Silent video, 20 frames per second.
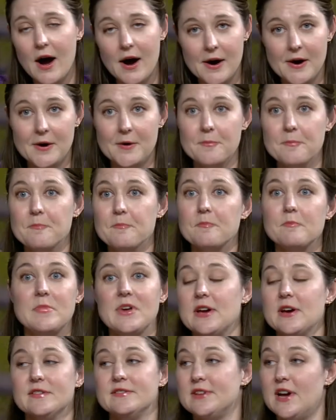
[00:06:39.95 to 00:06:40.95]
um,
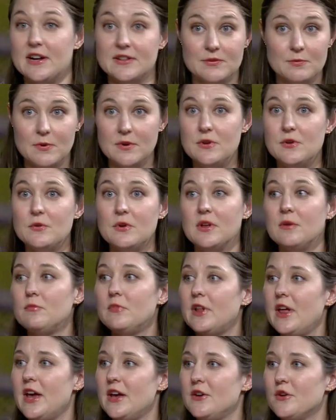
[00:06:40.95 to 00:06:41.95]
because that's when you can
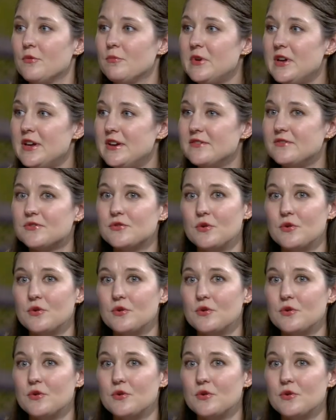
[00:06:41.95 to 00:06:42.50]
plant your peas.